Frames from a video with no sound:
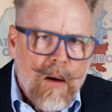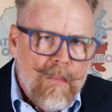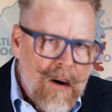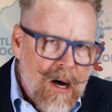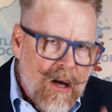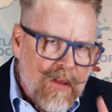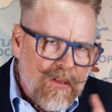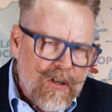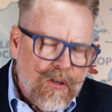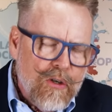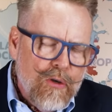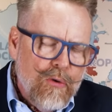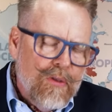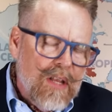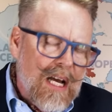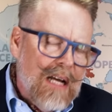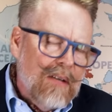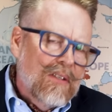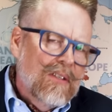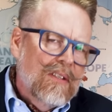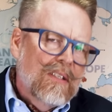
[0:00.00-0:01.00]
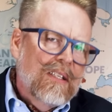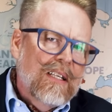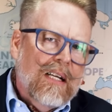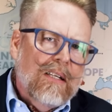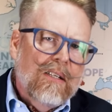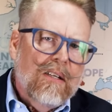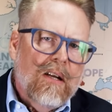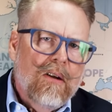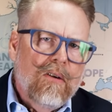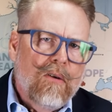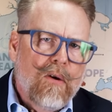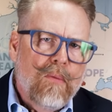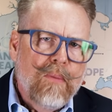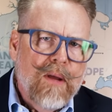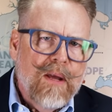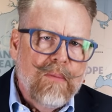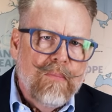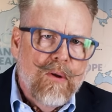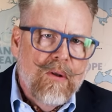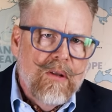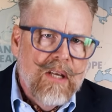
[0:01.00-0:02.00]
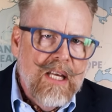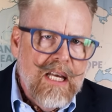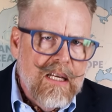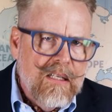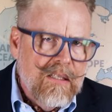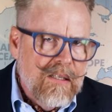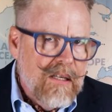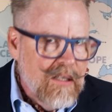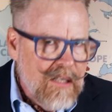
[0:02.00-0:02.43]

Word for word: Among the 2,600 people he has